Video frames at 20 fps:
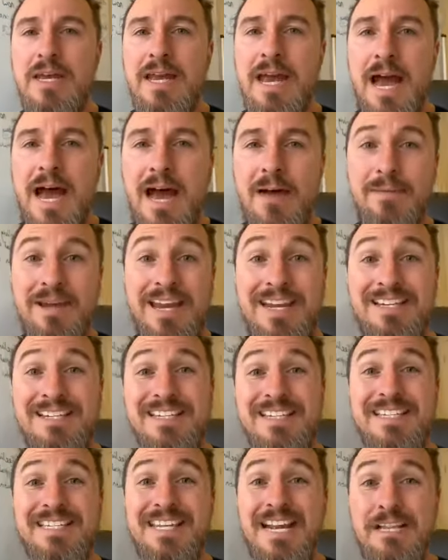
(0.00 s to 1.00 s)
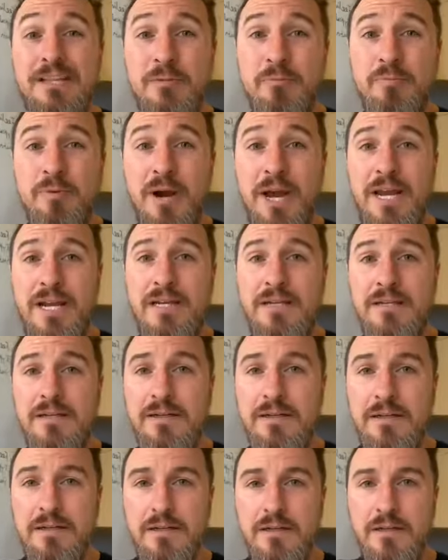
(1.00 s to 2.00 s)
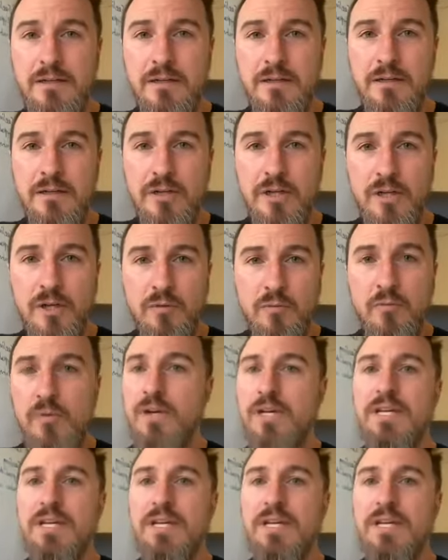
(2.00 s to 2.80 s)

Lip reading: And to celebrate, we're